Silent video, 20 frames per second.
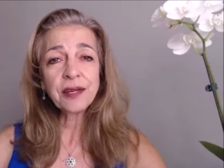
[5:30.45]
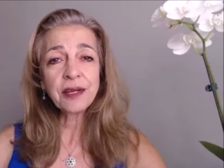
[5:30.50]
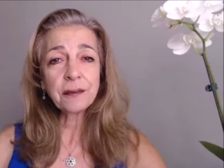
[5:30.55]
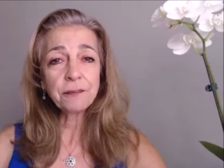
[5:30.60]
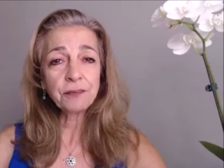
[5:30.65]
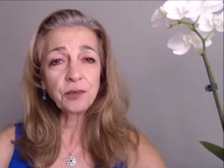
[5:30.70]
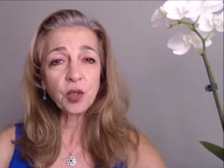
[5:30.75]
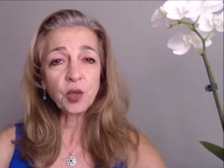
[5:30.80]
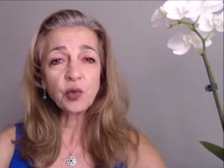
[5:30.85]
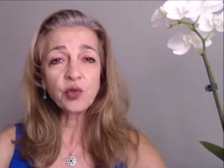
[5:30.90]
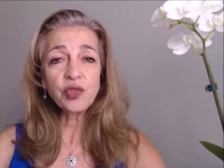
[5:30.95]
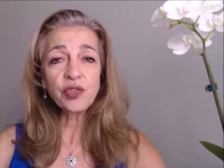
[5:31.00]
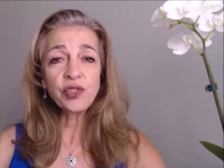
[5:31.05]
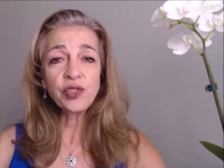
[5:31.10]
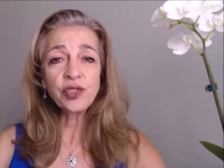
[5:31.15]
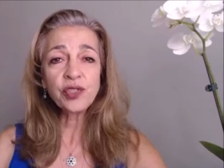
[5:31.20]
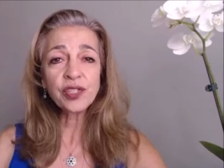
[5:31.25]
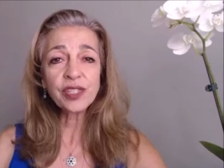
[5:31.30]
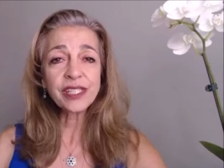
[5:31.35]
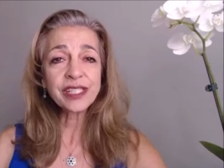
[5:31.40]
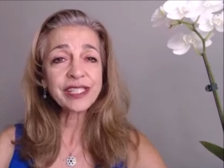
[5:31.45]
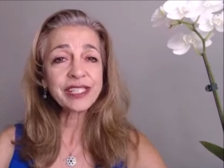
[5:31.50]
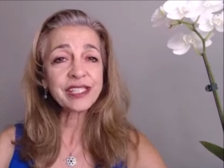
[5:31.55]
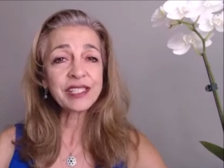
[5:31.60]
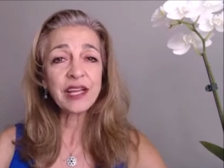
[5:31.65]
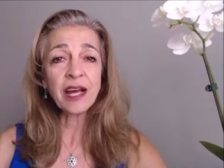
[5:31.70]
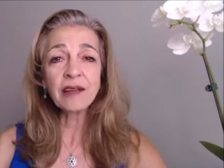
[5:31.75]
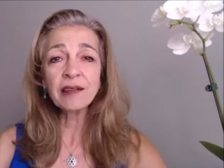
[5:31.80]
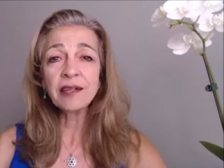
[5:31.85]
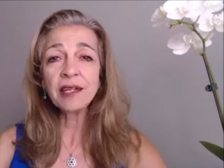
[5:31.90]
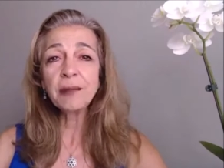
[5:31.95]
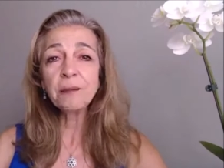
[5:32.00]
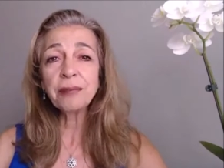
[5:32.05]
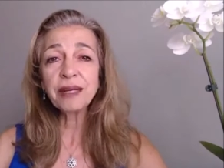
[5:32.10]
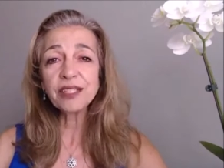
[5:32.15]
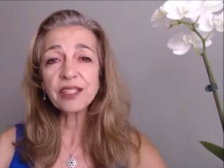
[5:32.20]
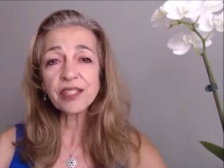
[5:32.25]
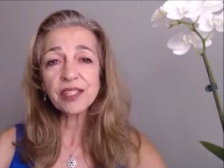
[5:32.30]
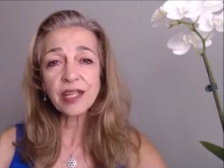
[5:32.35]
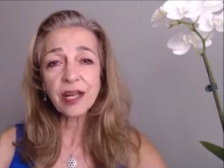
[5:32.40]
hypnosis is nothing
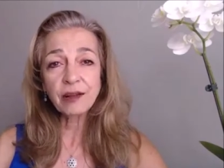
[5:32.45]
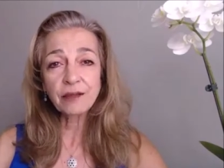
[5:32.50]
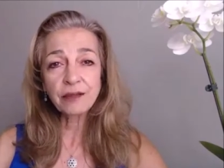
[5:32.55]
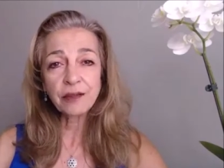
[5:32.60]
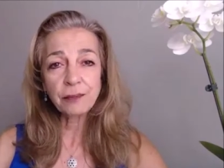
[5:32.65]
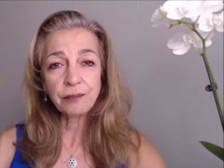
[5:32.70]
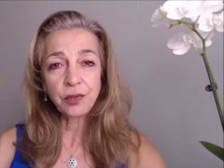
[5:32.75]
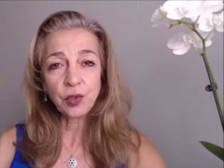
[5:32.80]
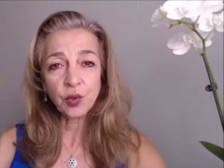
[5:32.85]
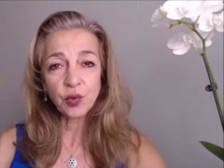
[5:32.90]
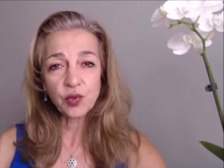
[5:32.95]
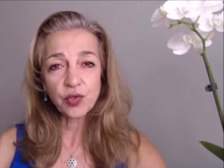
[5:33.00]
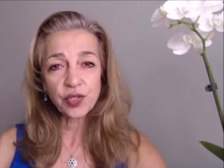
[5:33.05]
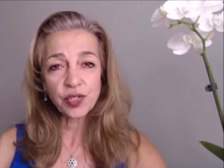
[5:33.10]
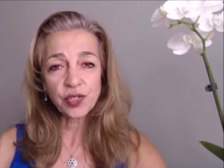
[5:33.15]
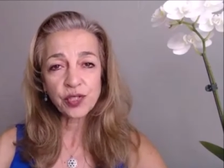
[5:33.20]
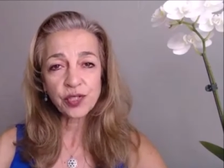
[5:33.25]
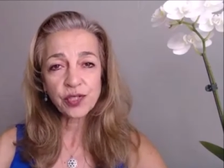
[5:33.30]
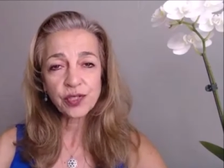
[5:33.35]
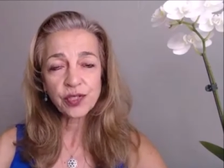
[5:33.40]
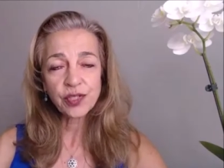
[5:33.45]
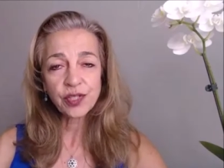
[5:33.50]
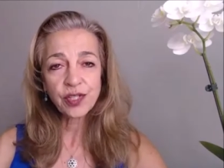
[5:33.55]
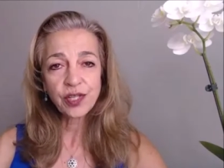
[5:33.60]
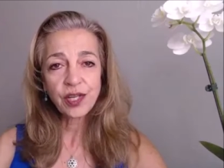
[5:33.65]
but self-hypnosis.